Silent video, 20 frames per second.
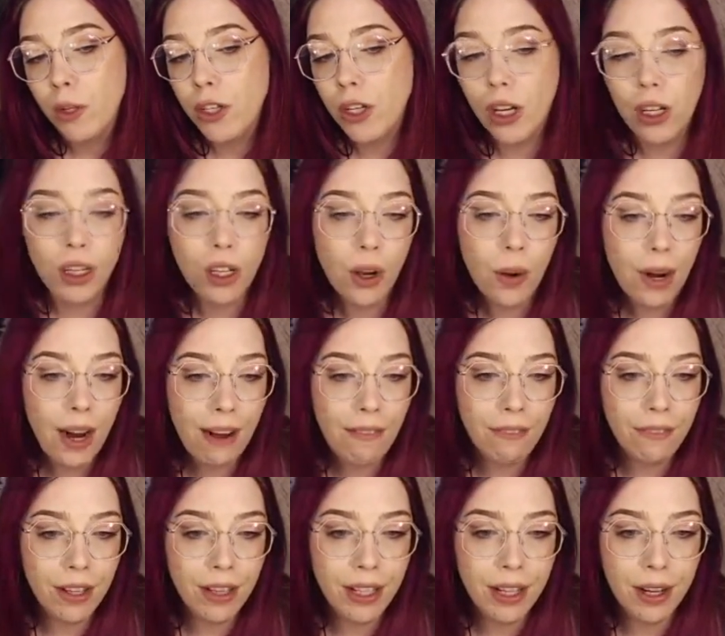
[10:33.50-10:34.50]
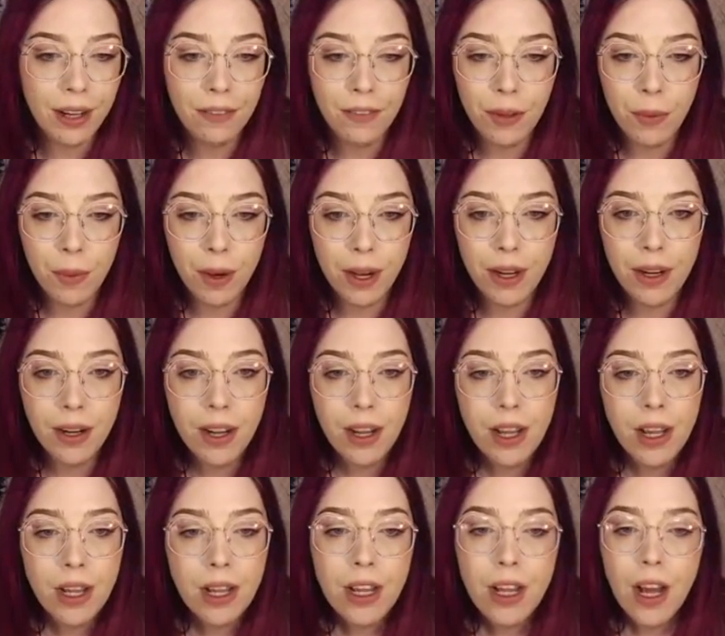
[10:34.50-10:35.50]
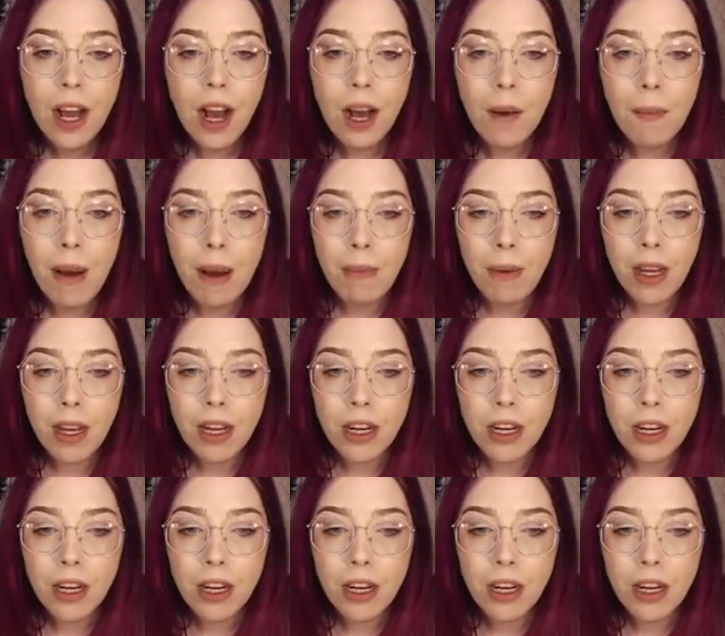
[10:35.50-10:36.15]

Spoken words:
y'all can go and have fun there if you want. I'm not going